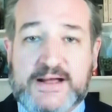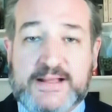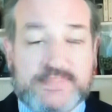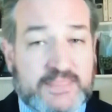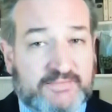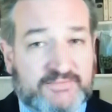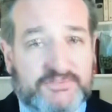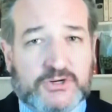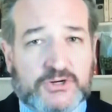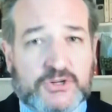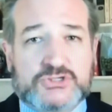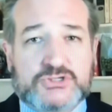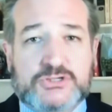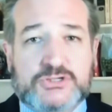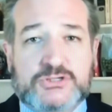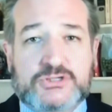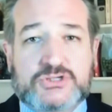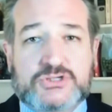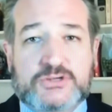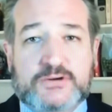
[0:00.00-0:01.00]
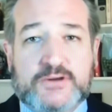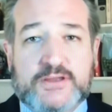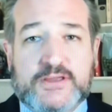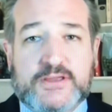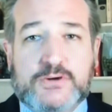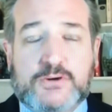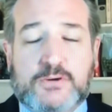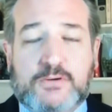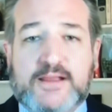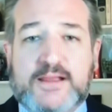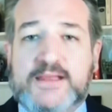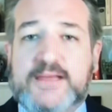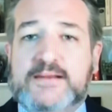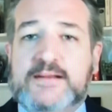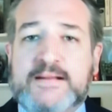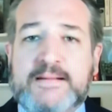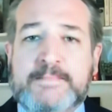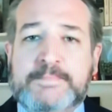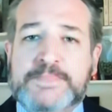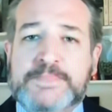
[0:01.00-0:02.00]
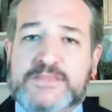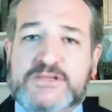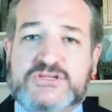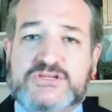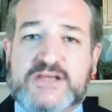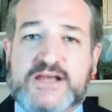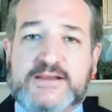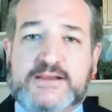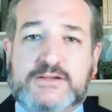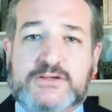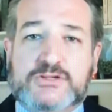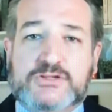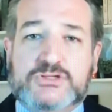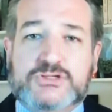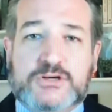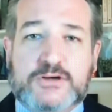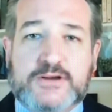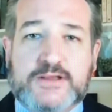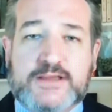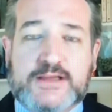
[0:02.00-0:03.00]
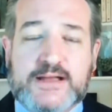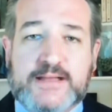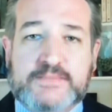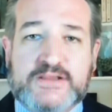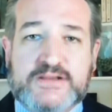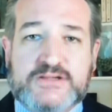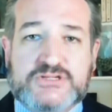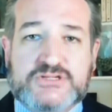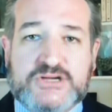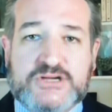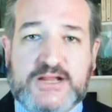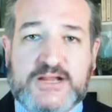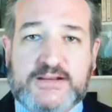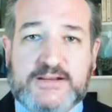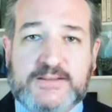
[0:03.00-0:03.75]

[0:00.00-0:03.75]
The first concerning Ukraine, the second concerning communist China.